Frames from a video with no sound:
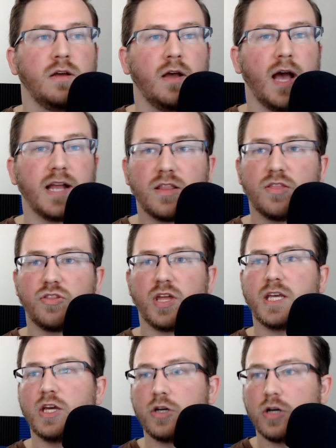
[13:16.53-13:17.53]
I didn't think
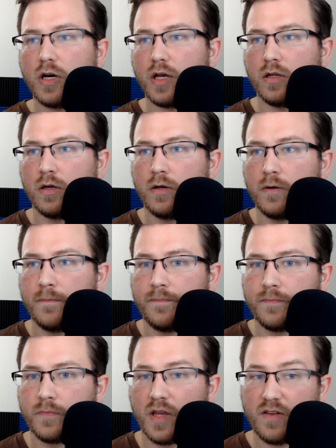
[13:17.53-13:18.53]
he could.
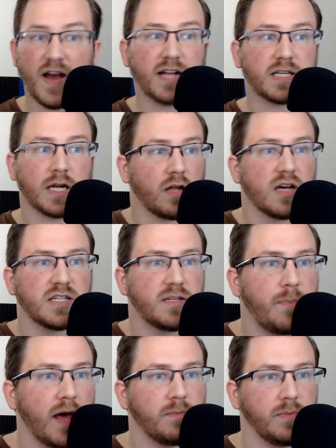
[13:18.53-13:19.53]
In fact, I lost a
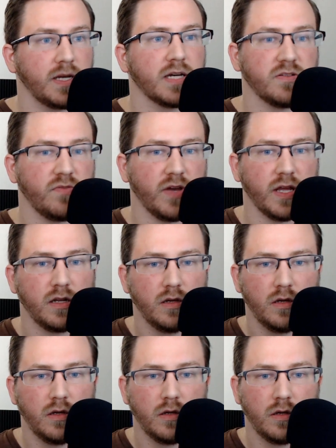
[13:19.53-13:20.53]
bet because of it,
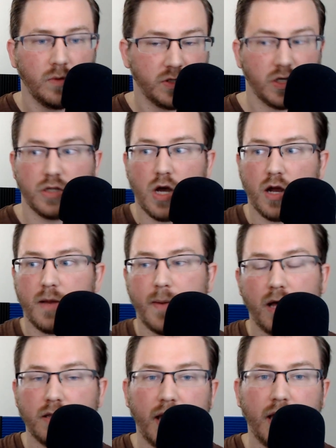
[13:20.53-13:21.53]
which I'll talk
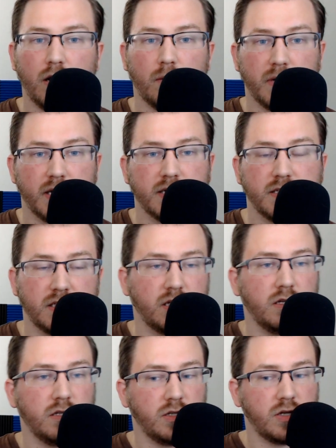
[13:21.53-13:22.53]
about later because it's going
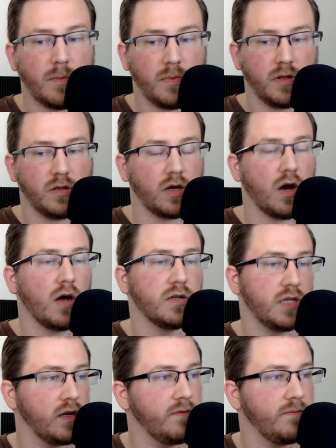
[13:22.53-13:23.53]
to determine the
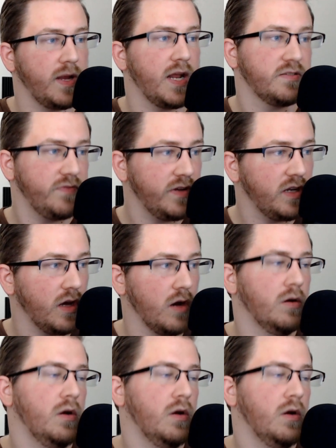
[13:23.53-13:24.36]
content of my next video.